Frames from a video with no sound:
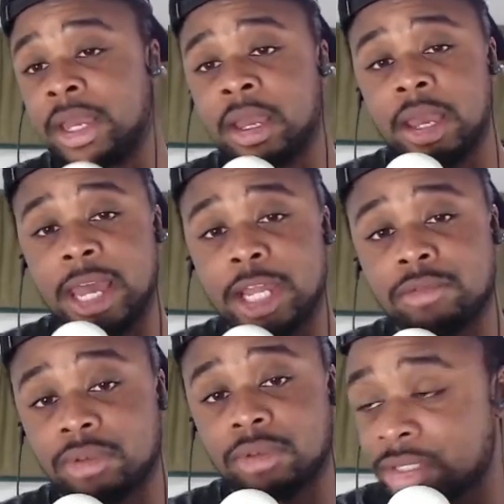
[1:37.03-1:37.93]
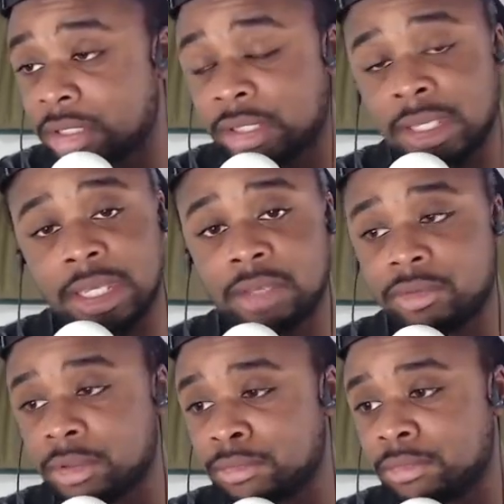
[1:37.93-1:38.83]
And recently,
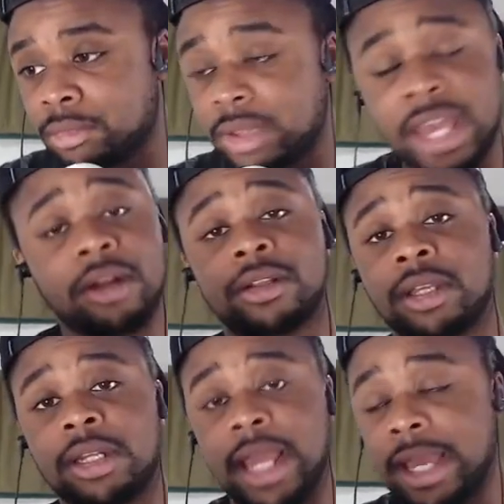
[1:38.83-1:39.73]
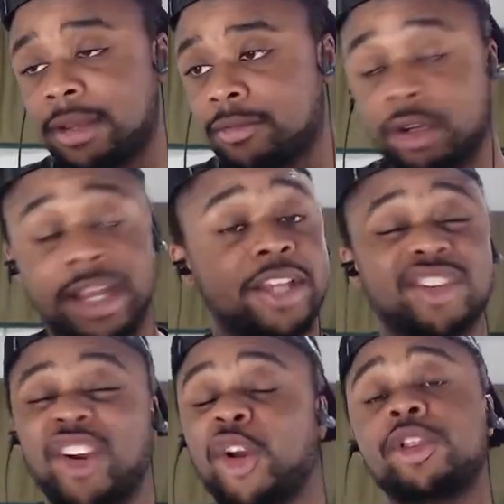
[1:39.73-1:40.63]
even later today, or I guess
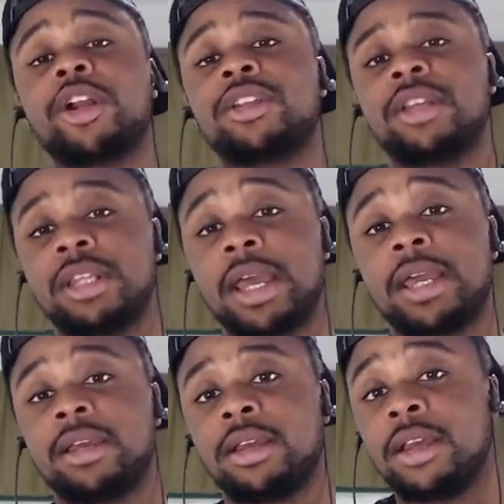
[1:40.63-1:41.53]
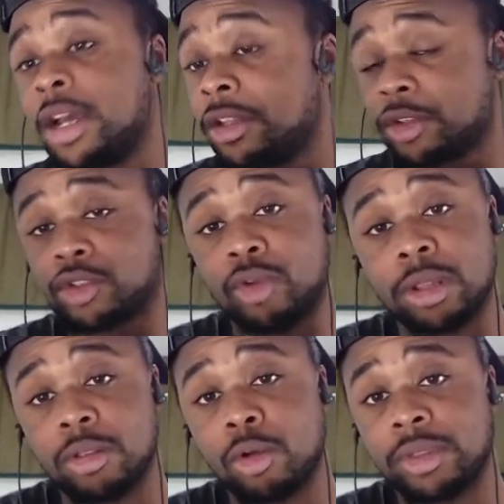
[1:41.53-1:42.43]
earlier today, Destroy
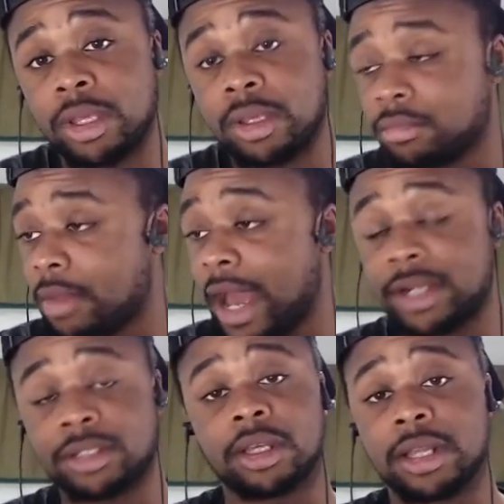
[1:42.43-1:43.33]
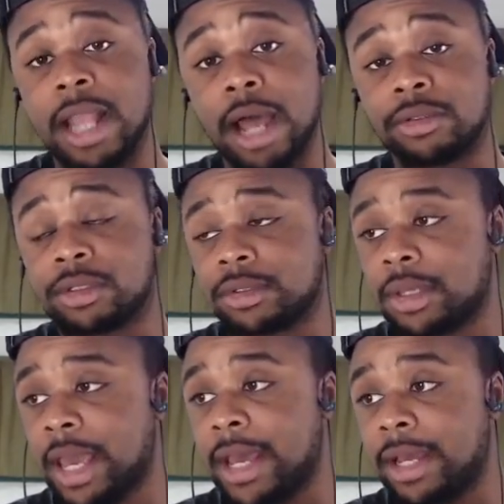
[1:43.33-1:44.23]
Lonely actually announced
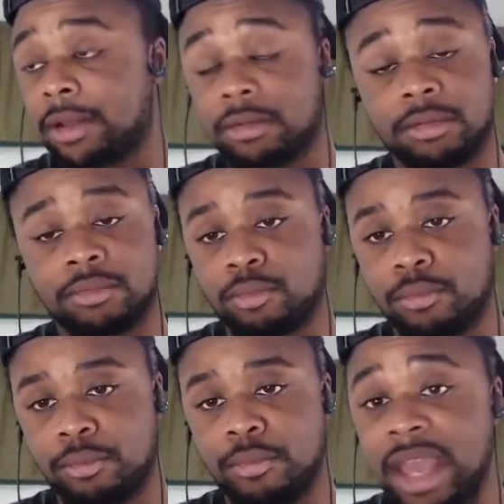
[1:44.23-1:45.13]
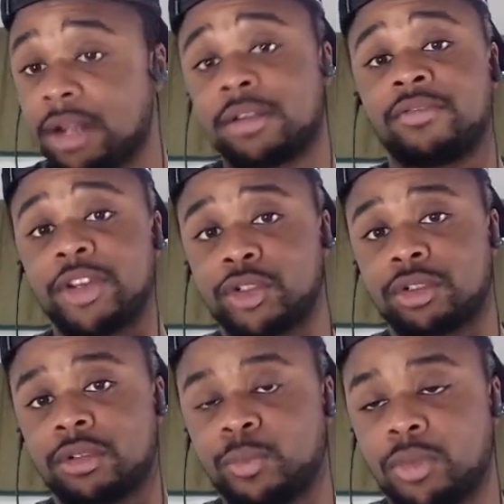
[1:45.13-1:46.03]
and made it
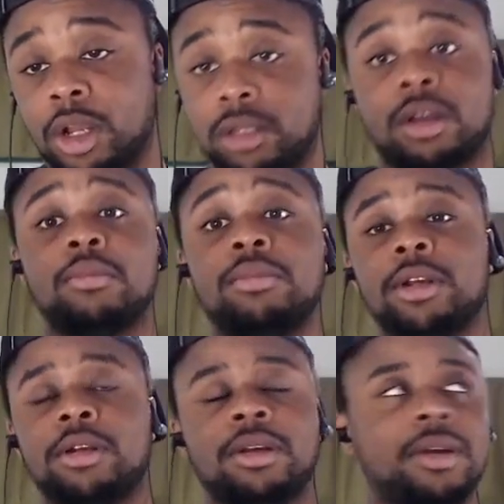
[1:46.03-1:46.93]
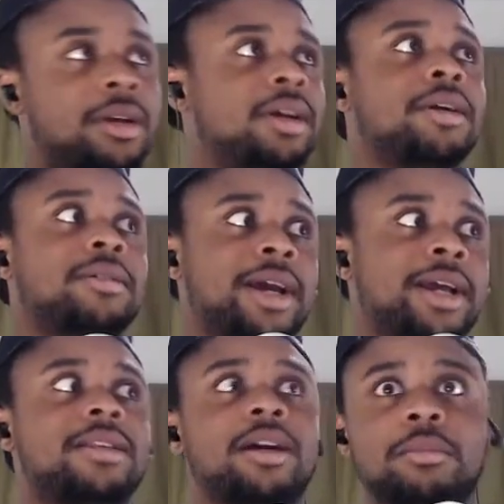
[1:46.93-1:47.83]
official on Tumblr,
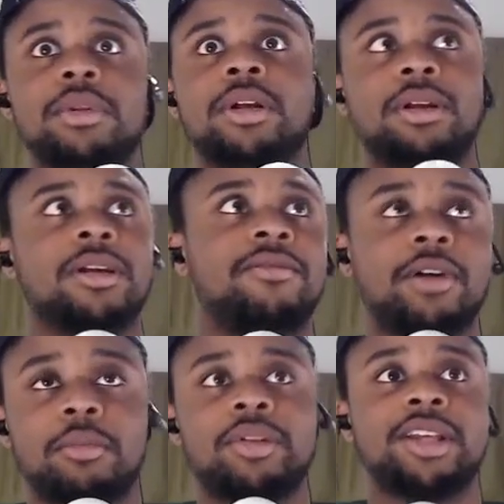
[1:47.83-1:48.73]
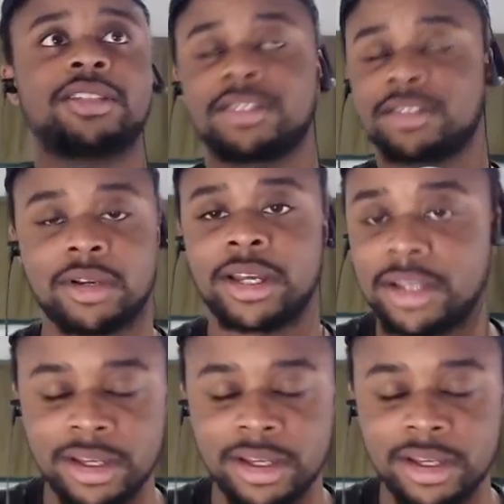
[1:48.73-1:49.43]
right? Tumblr, of all places, right?